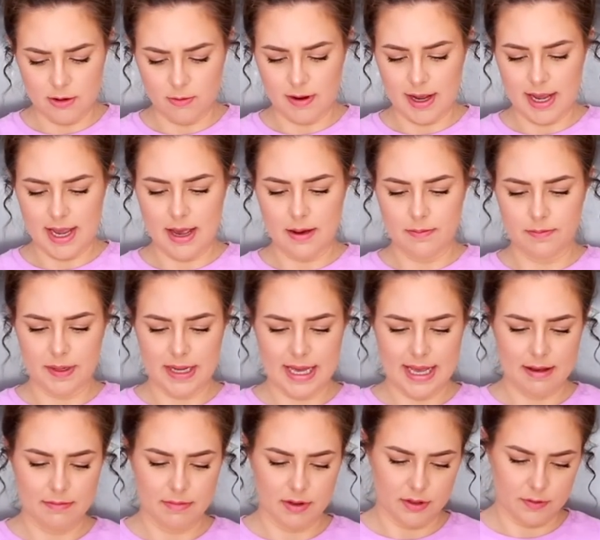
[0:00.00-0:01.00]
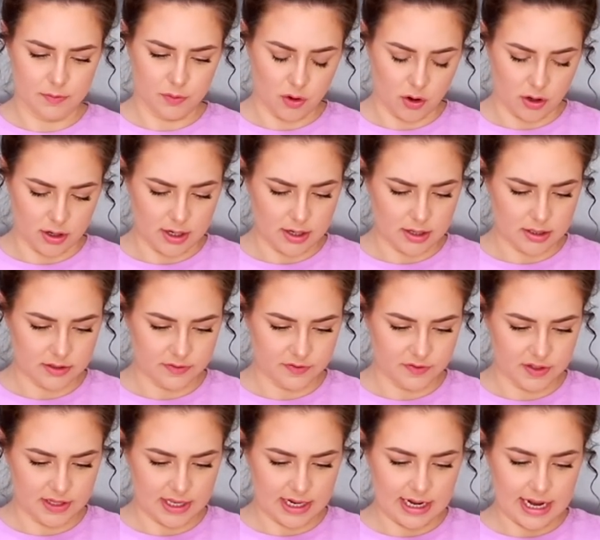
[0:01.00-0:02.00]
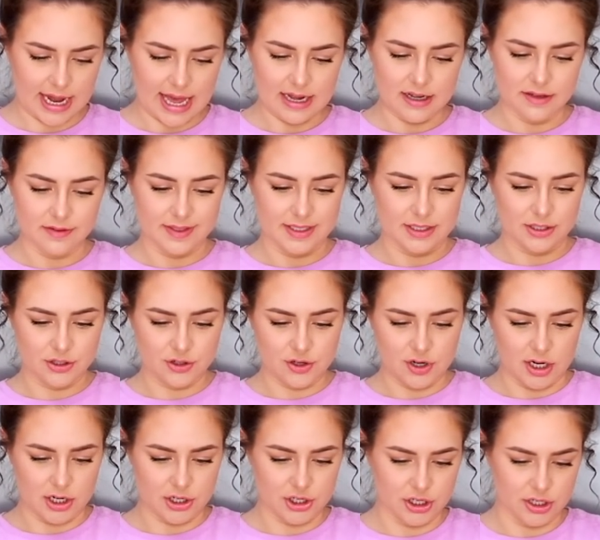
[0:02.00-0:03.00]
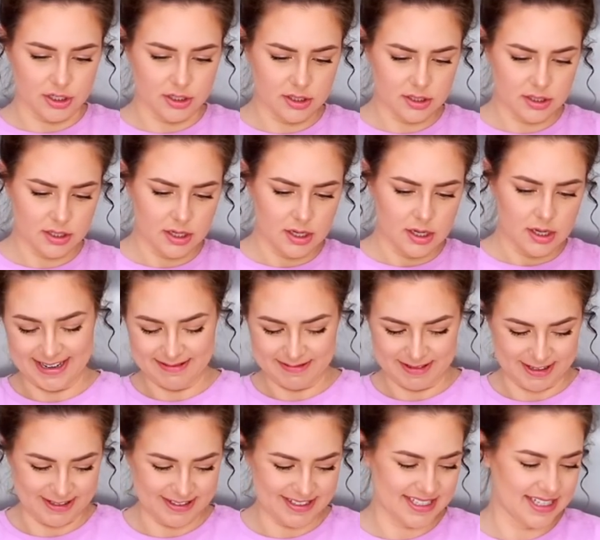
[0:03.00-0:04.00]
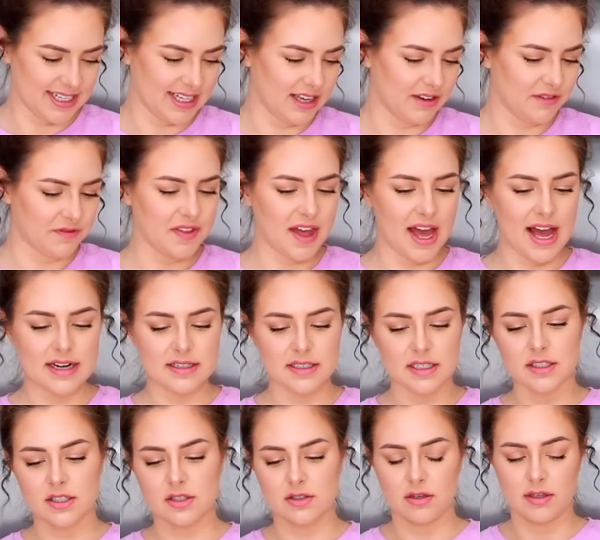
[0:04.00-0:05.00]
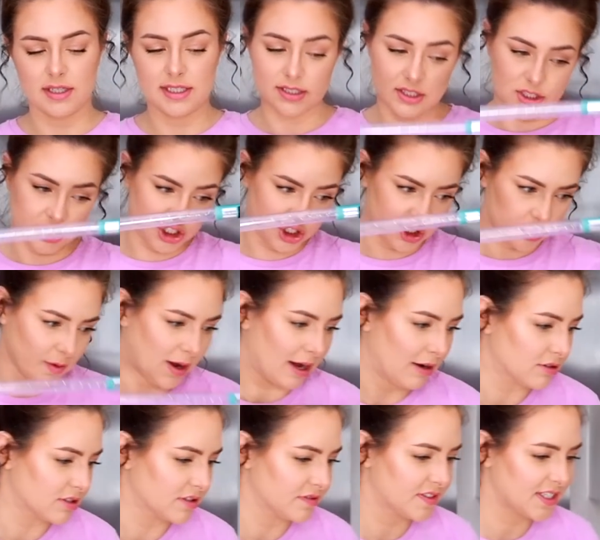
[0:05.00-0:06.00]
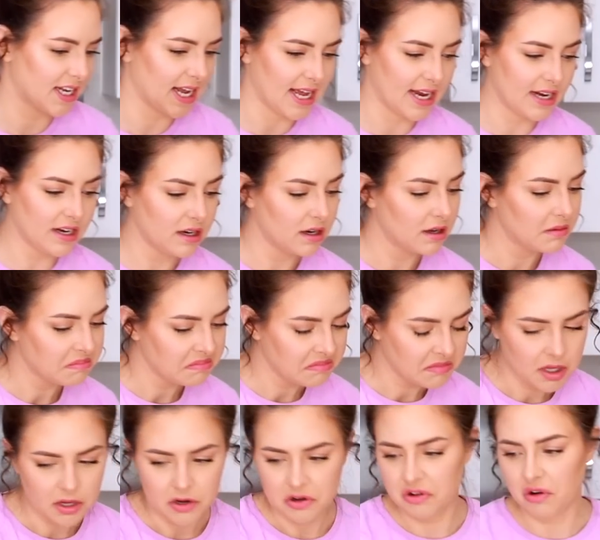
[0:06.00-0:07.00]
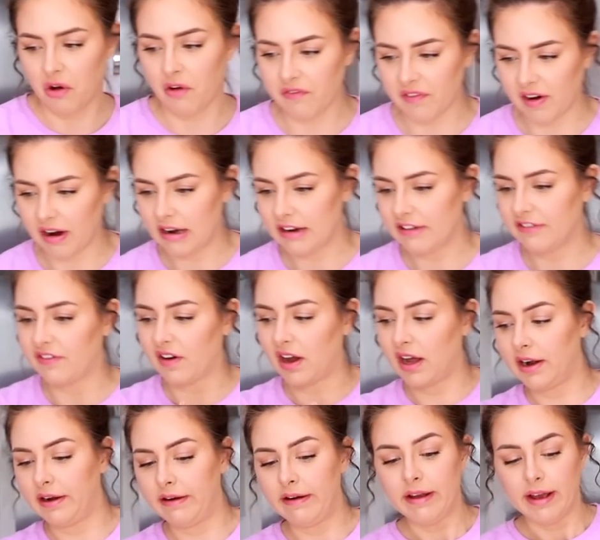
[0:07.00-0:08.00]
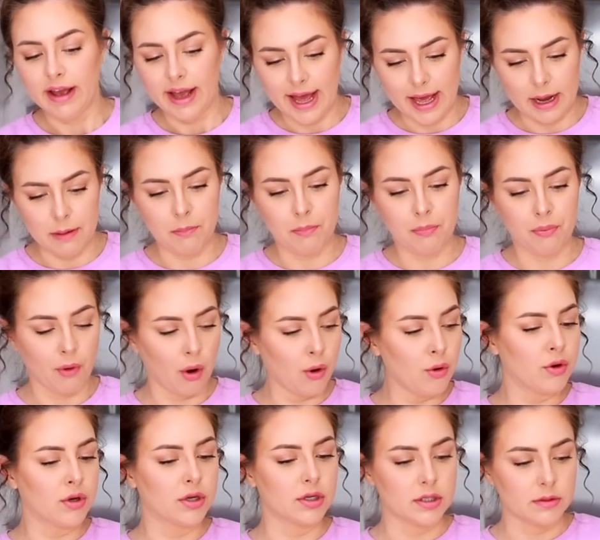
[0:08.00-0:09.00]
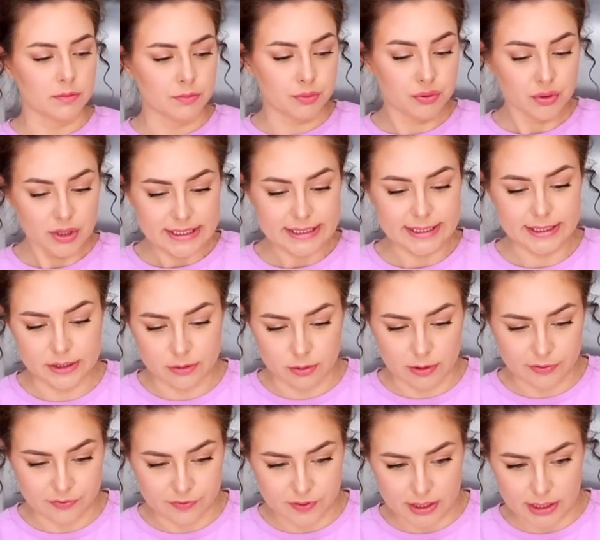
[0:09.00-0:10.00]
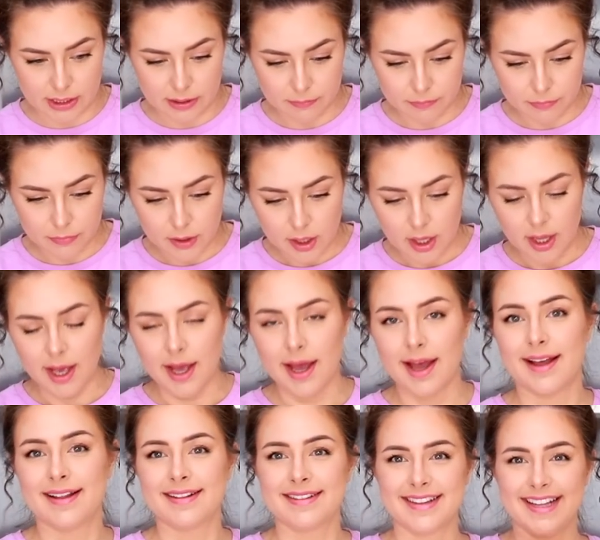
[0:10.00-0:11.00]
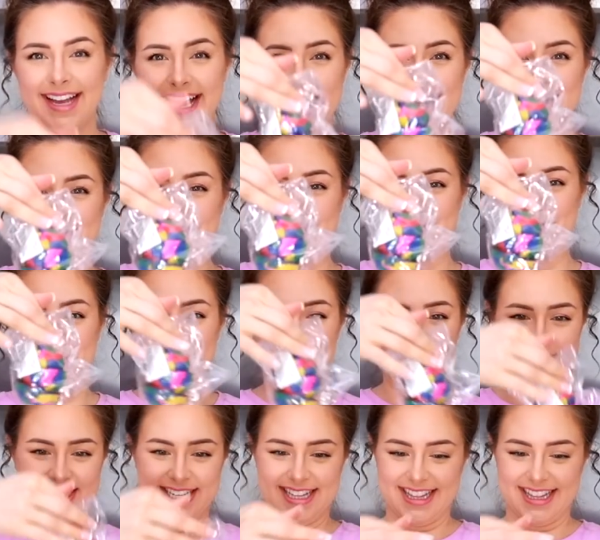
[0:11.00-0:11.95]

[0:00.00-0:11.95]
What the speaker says: way, blame the product for their lack of instructions. I'm going to give that a solid 2 out of 10. Not very fun and broken pretty swiftly. I'm gonna move on to